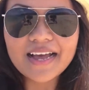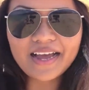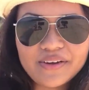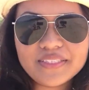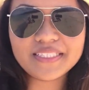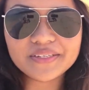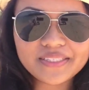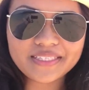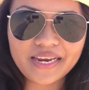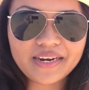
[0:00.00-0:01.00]
I was so
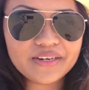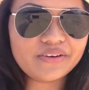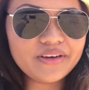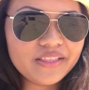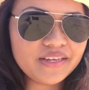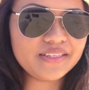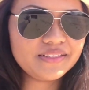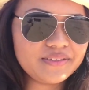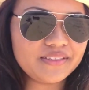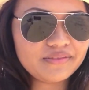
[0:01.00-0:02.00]
scared going down
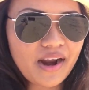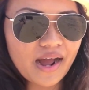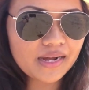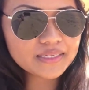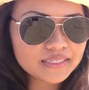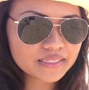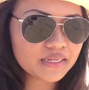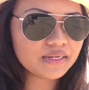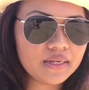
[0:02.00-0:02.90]
those rocks.